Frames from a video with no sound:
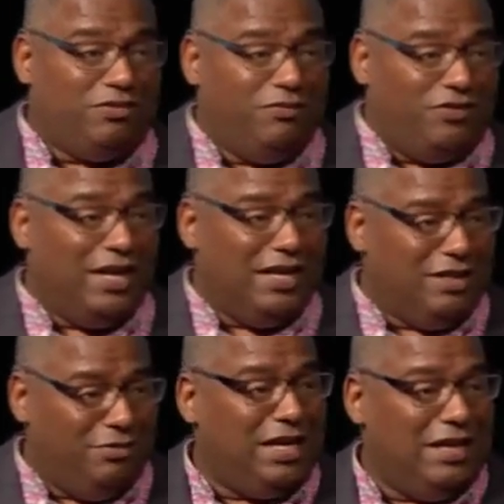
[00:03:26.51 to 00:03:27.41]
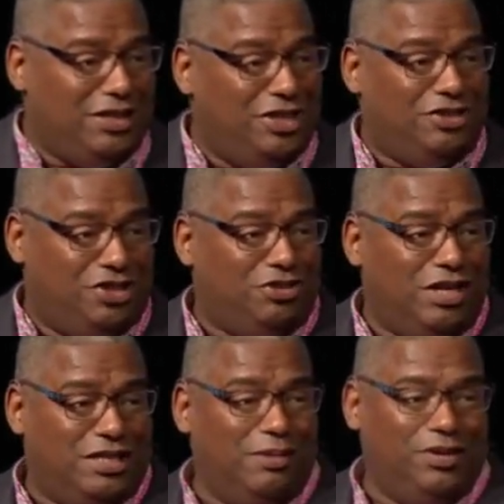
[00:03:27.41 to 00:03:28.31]
from failing that we get the chance to try
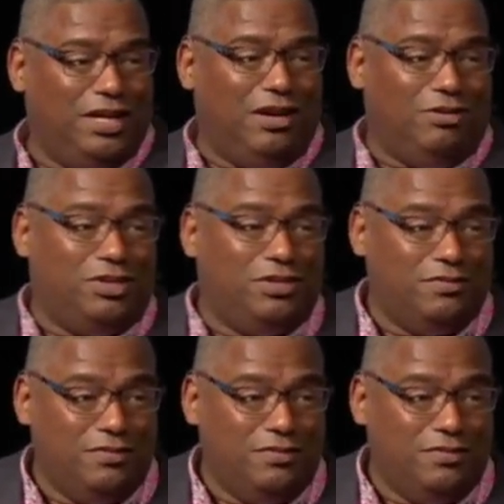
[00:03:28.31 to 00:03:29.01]
something else.